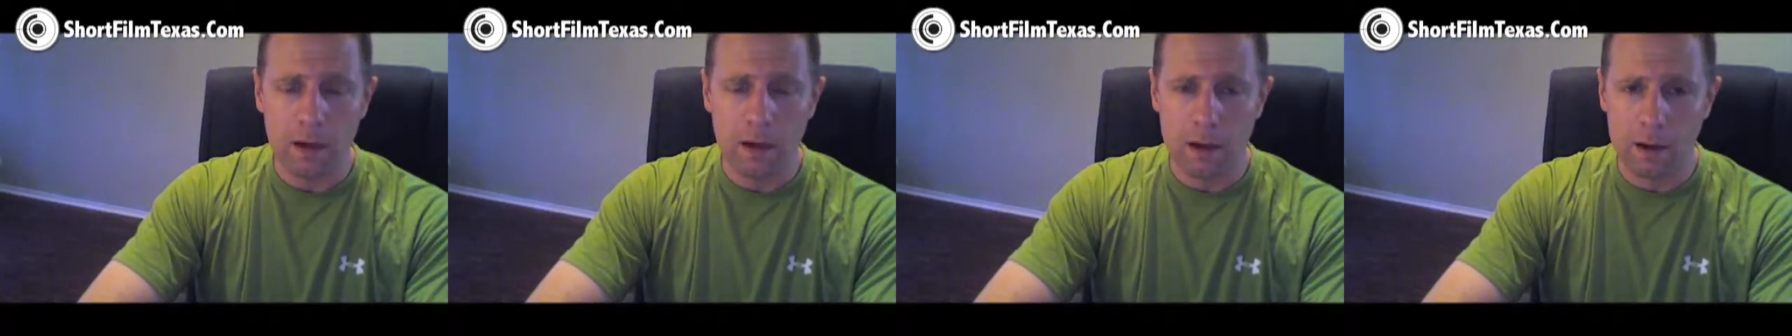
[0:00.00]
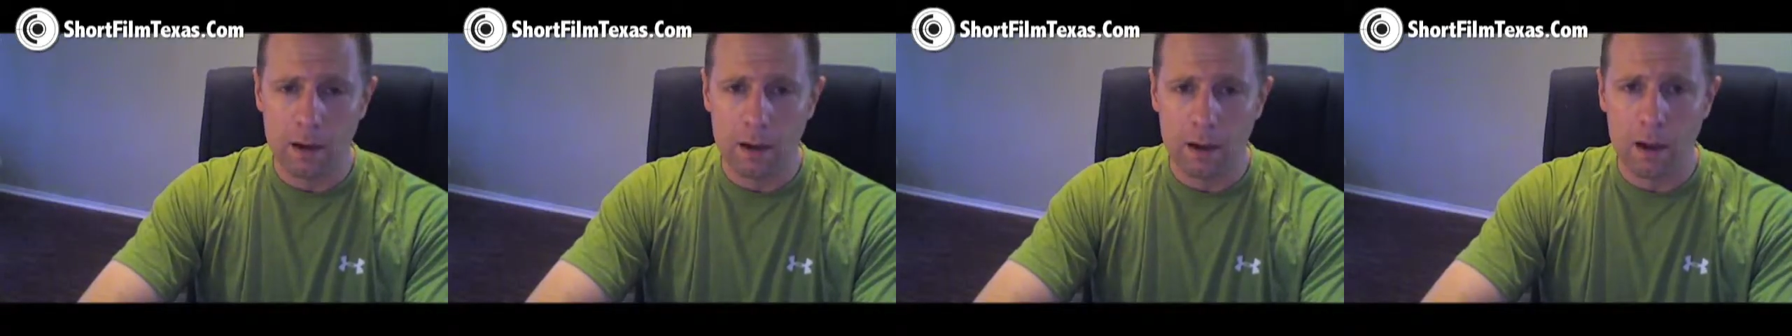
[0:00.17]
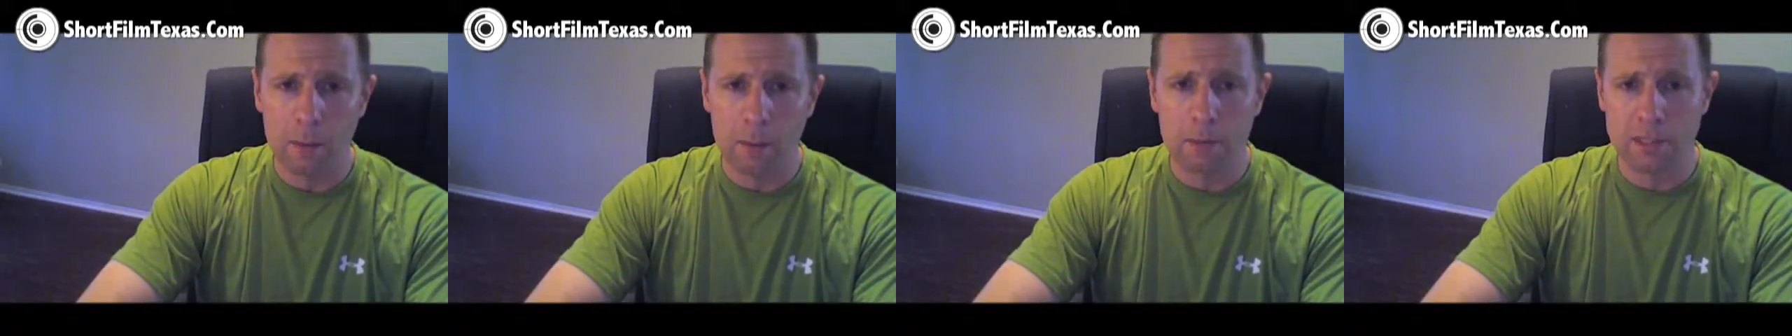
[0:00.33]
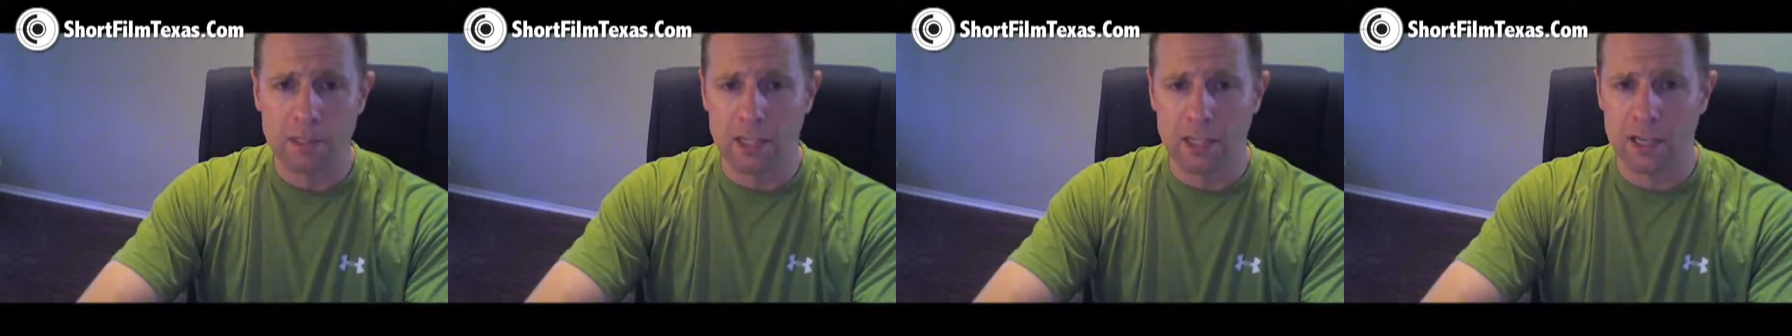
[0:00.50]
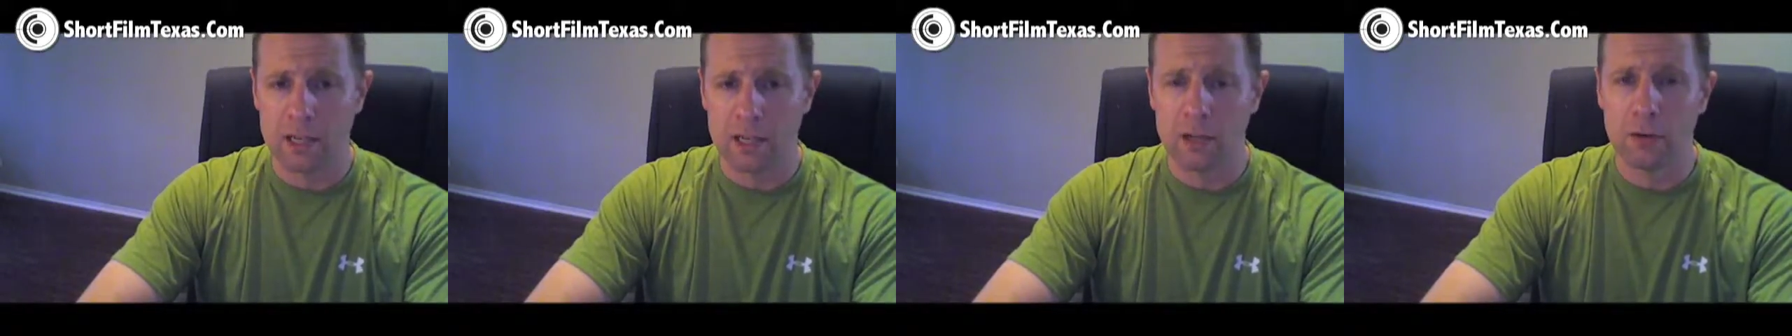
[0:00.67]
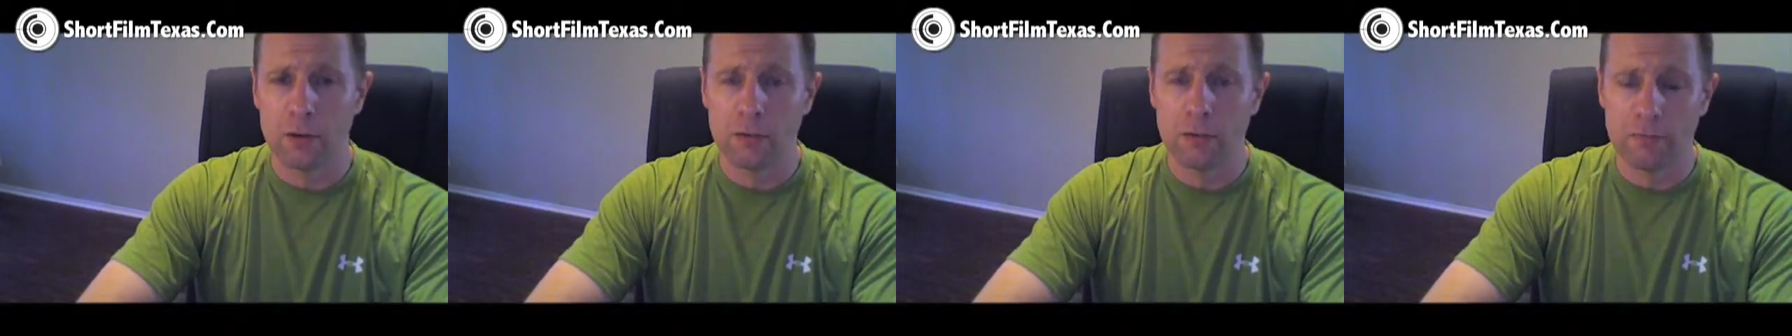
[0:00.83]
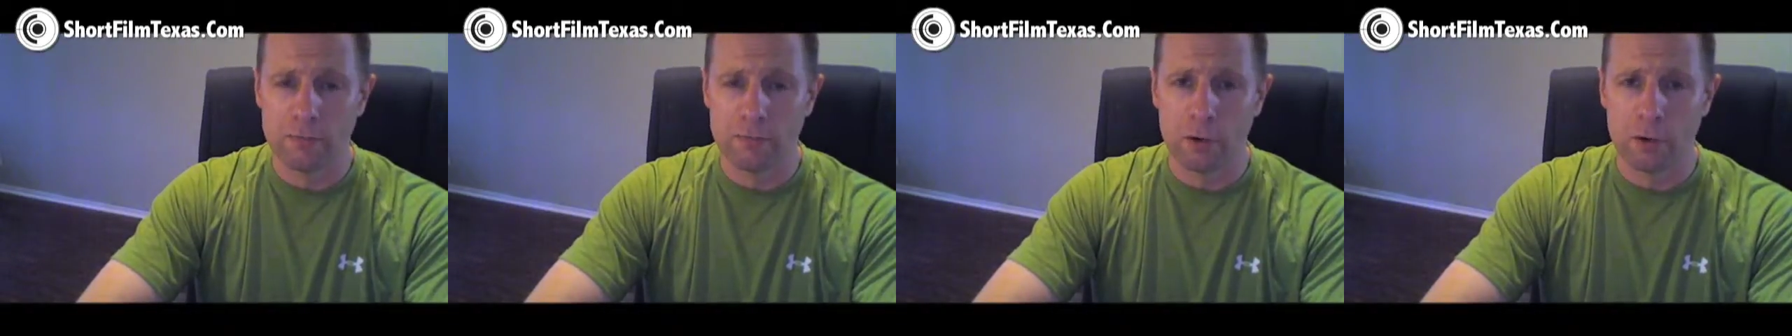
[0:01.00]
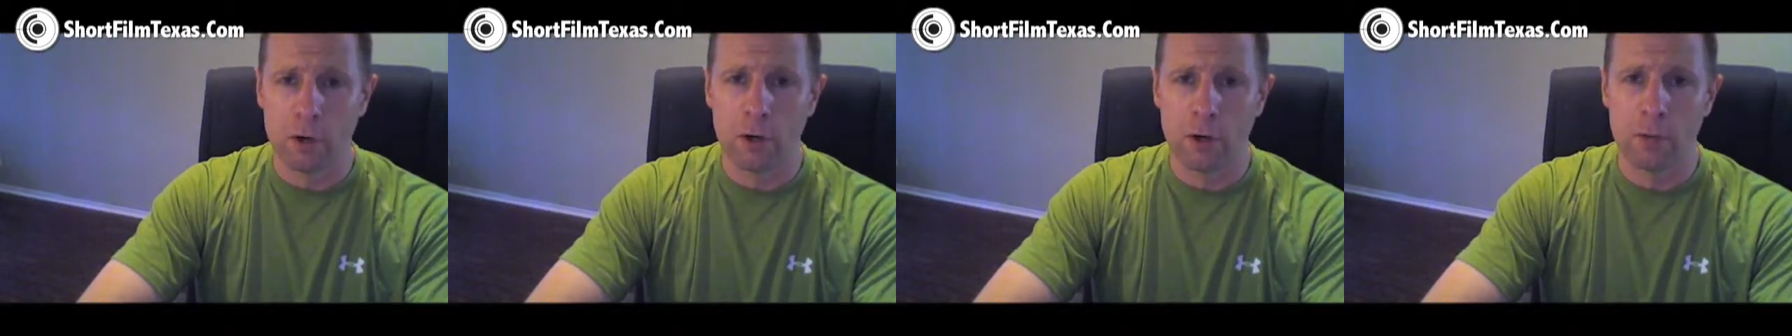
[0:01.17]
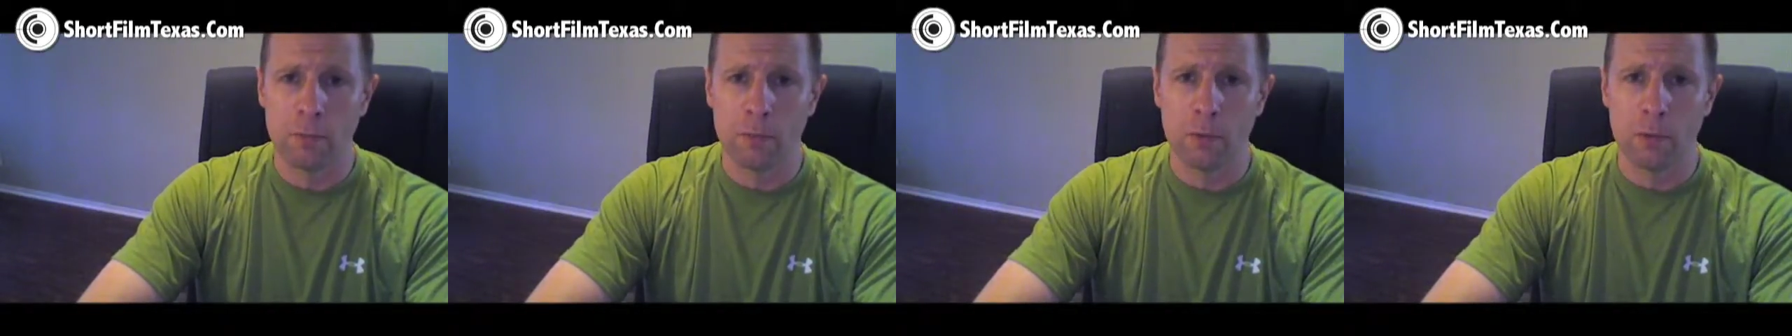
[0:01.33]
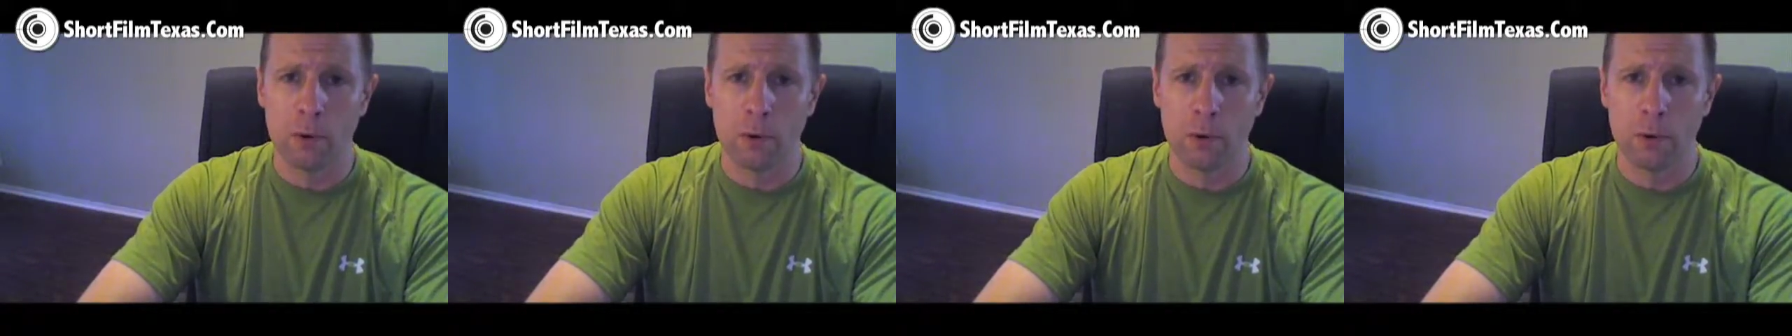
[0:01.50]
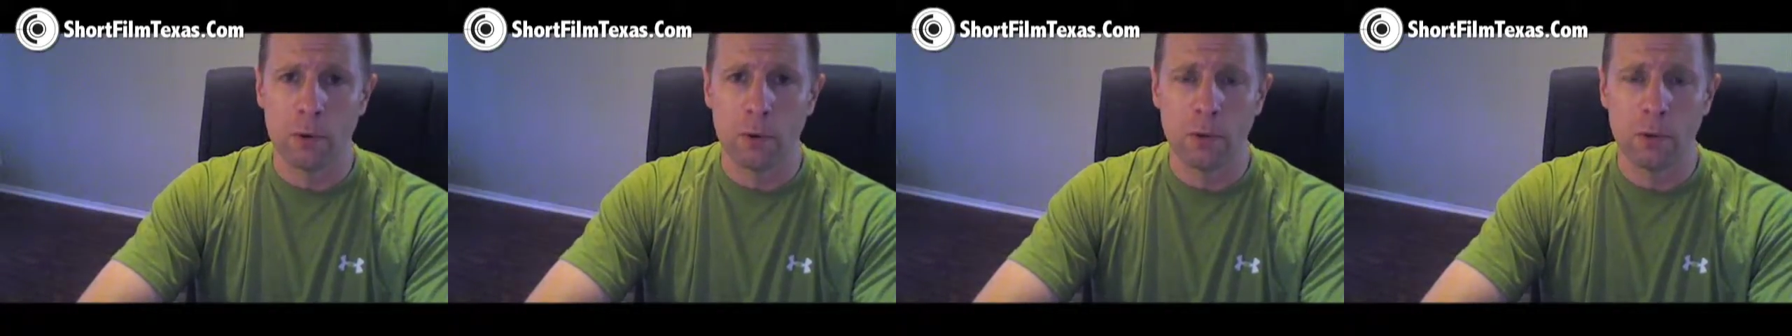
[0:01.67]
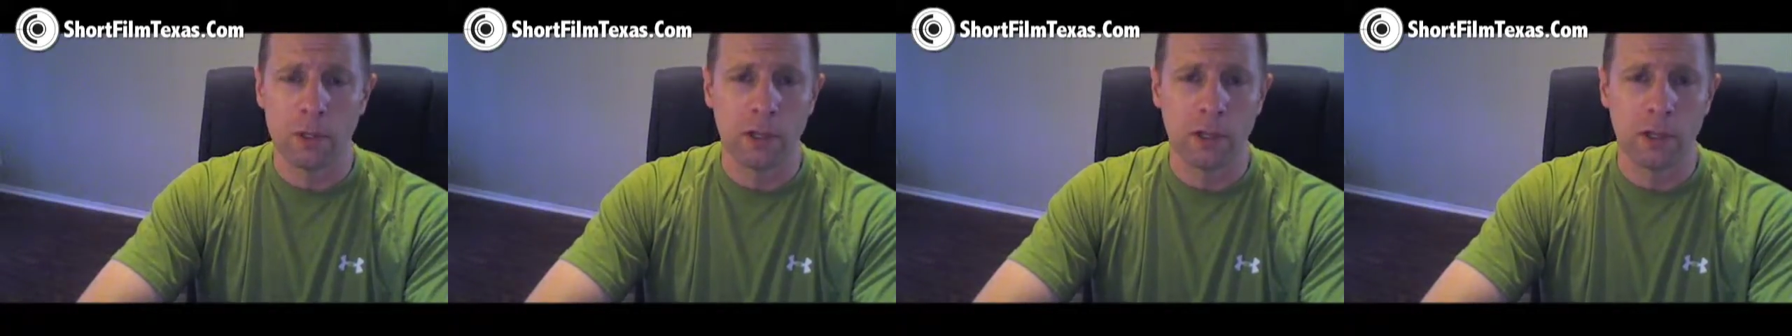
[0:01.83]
a particular firm or